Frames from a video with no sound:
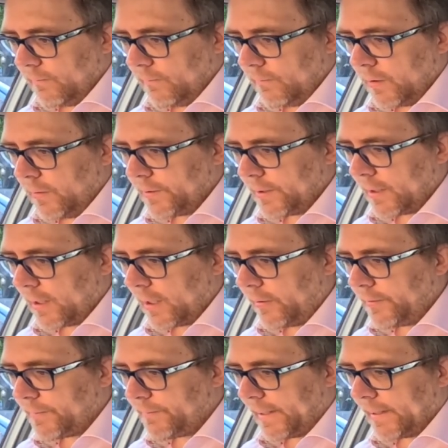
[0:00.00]
using a low
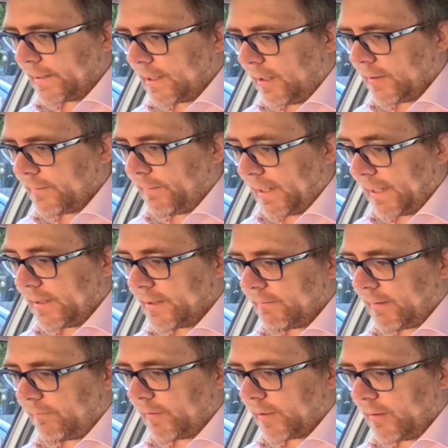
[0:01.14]
speed card may
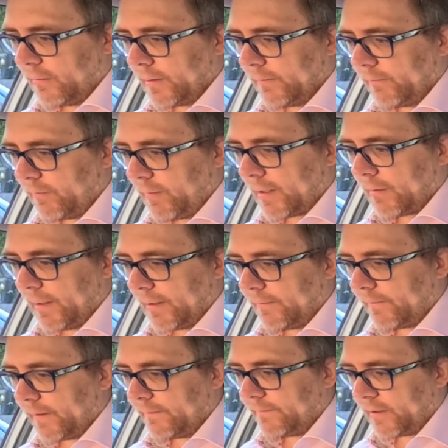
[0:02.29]
interrupt recording. We recommend a
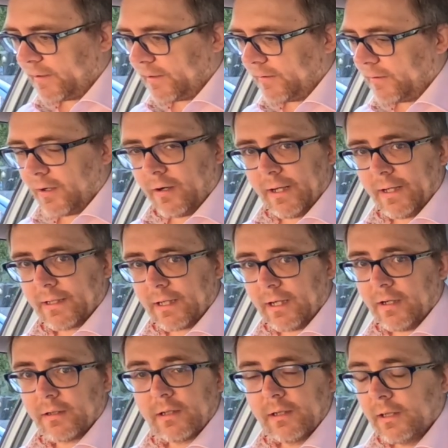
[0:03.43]
V30 or higher
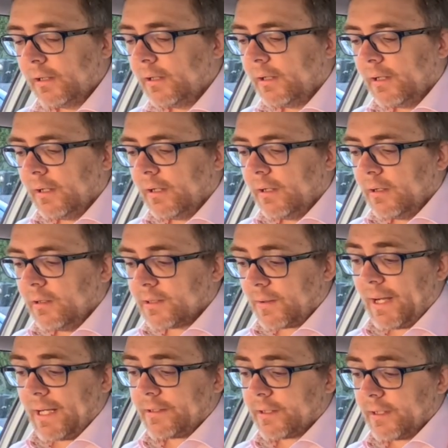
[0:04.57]
card. So
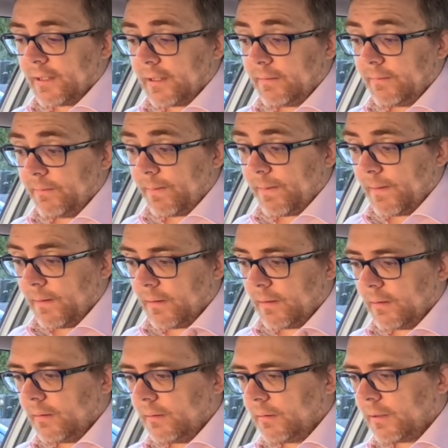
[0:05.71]
actually,
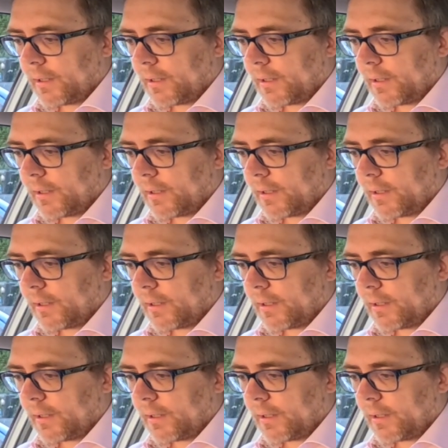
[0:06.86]
the